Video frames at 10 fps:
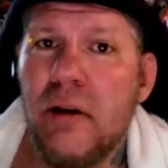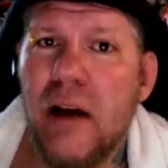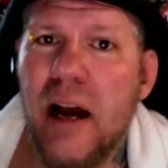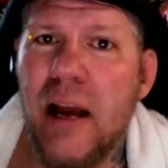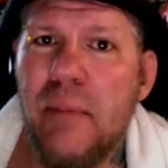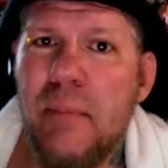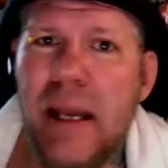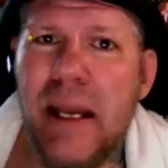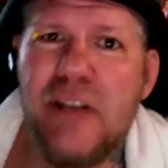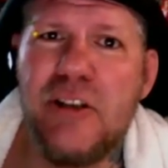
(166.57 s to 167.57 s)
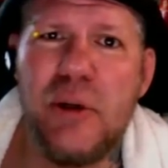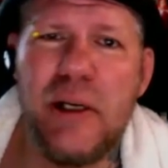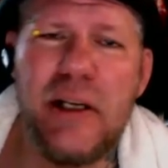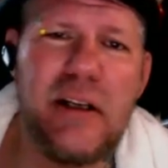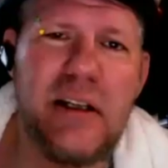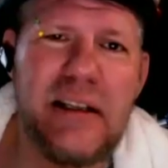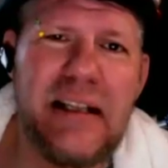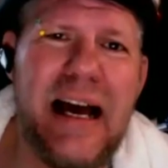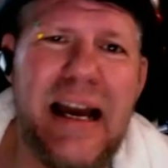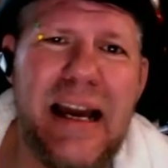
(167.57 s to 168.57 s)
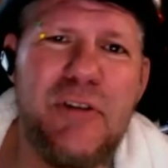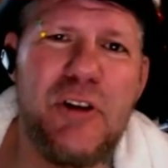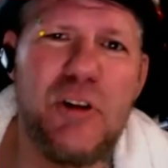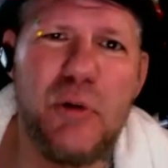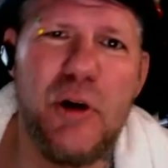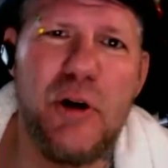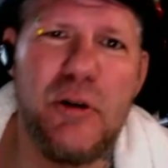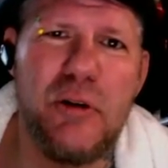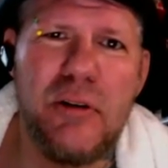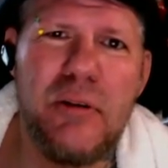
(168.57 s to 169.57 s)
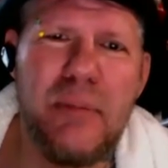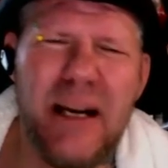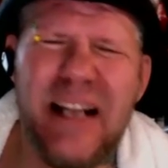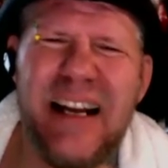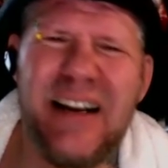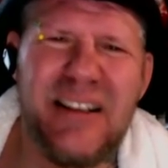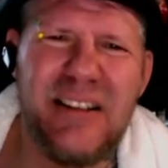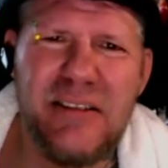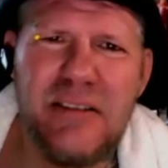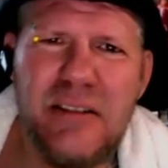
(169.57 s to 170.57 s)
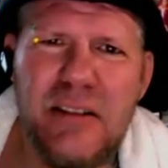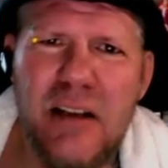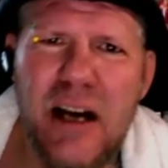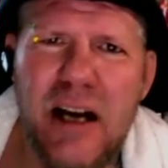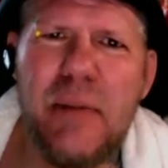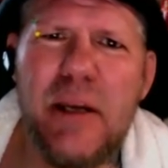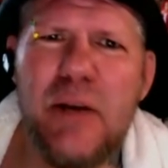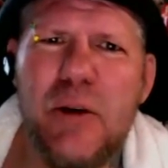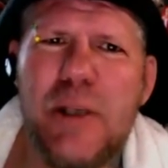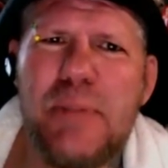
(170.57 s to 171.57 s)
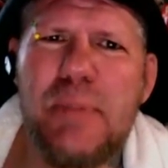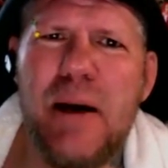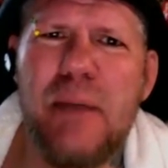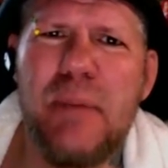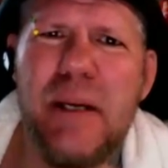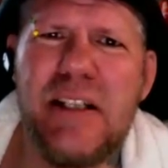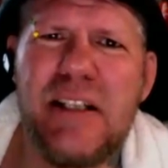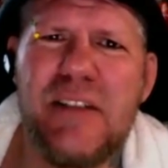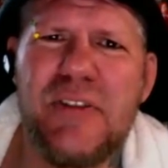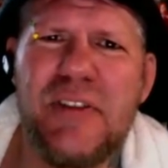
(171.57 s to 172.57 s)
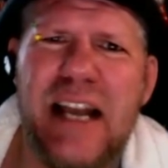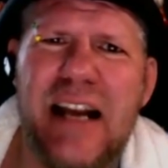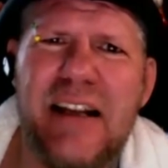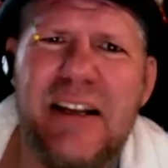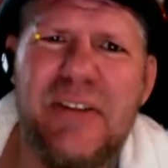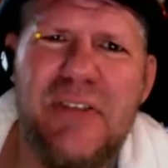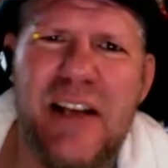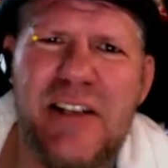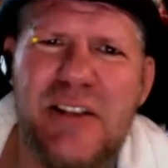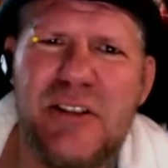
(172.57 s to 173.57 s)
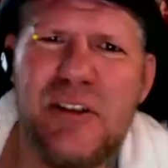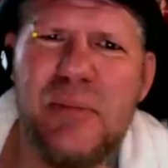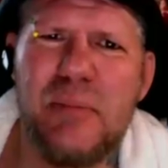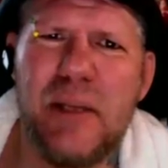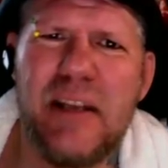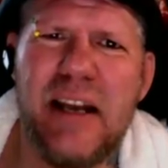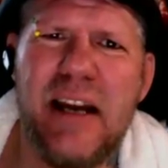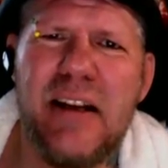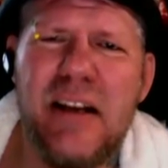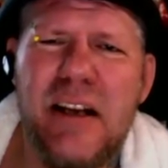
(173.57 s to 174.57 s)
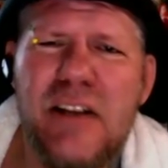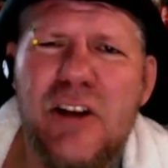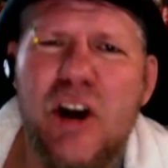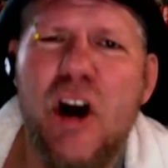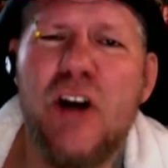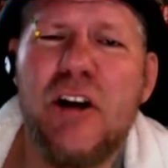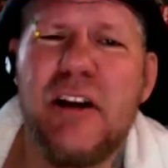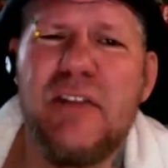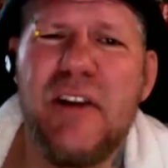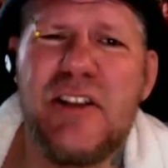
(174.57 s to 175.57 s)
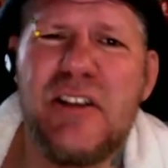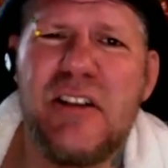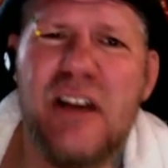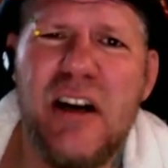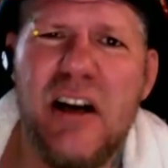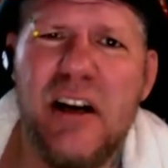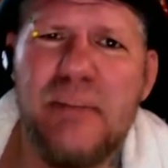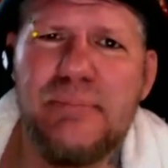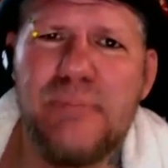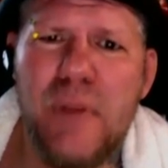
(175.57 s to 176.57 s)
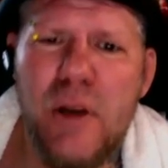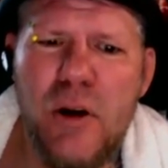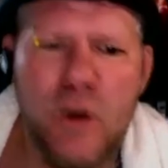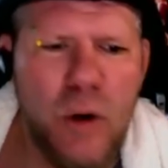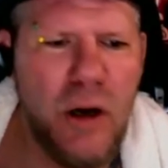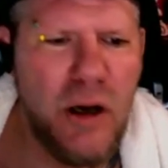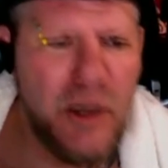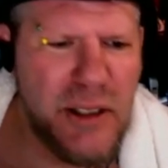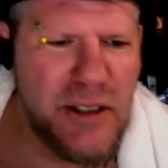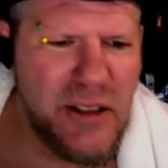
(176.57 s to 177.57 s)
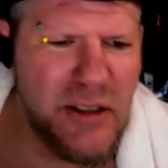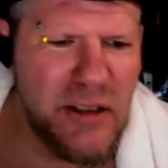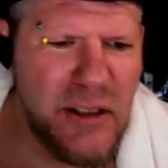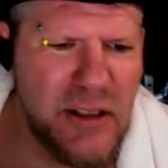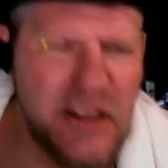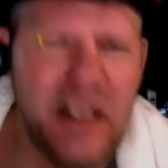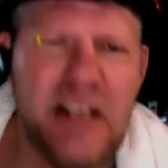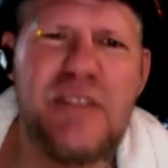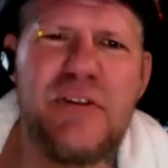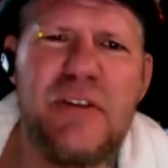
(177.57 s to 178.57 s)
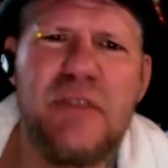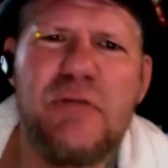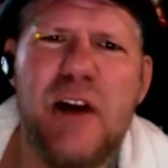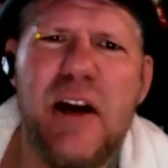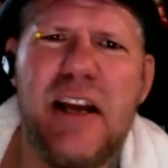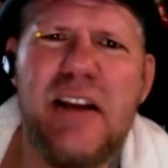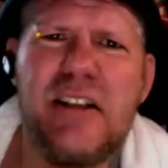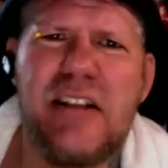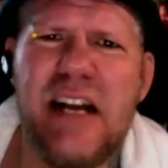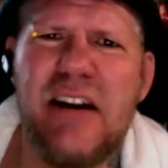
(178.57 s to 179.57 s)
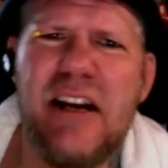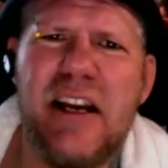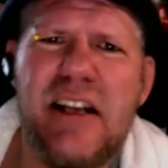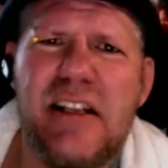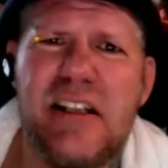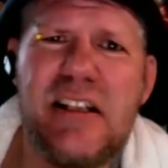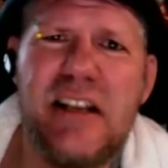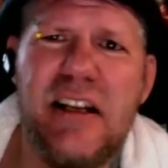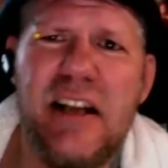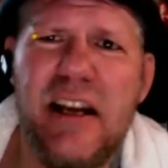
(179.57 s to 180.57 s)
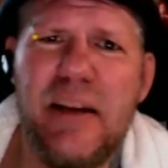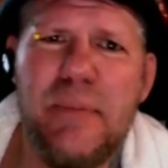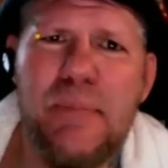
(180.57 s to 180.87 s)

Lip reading: I may do it live on the road, but I doubt it. I'm going to be in West Palm Beach at the Fatality Fest or something like that. It's a horror convention. Well, when is it? It's next Friday, Saturday, and Sunday.